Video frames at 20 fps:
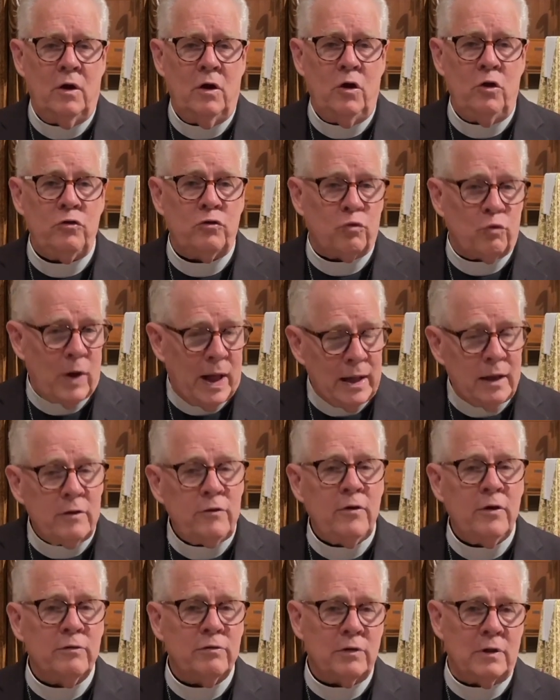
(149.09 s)
whose
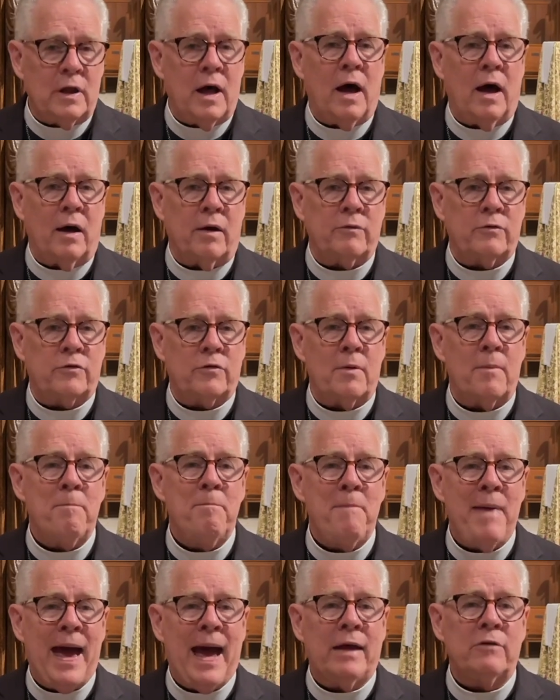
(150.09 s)
relative loves
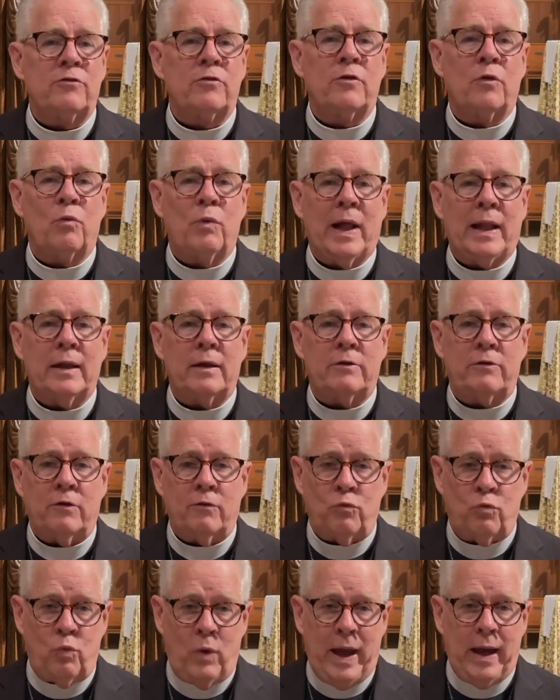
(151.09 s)
match the
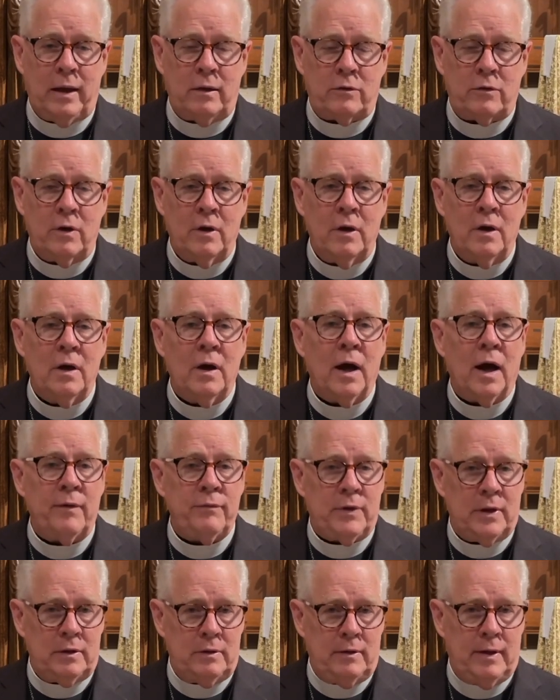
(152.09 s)
relative weight
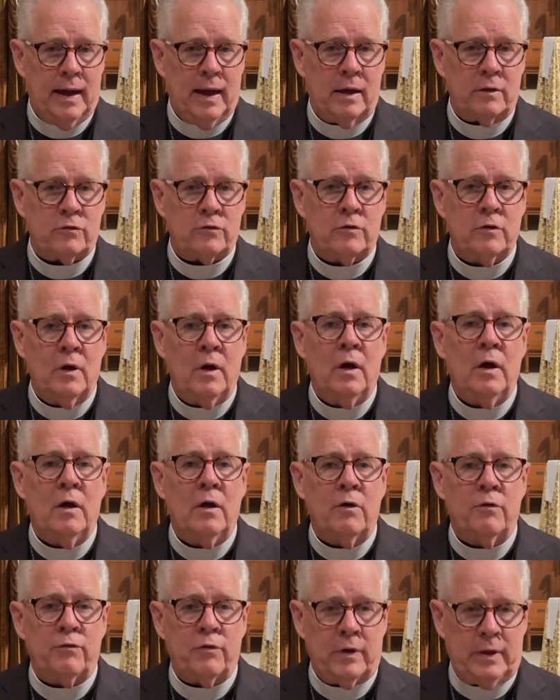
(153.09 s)
of the debts
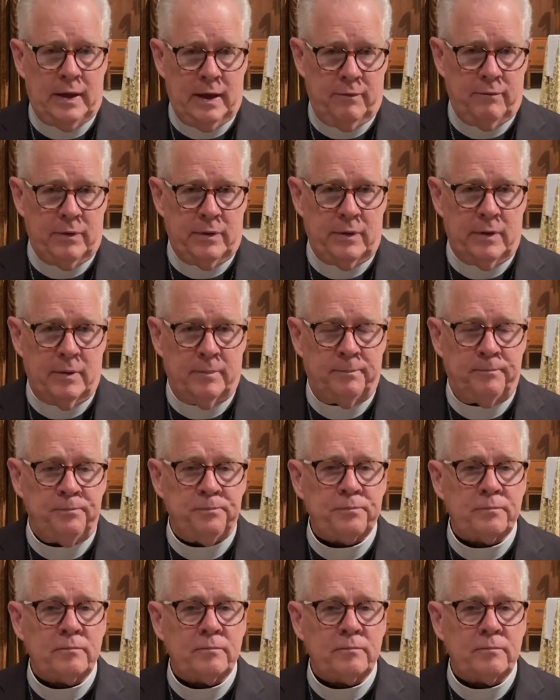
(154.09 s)
forgiven them.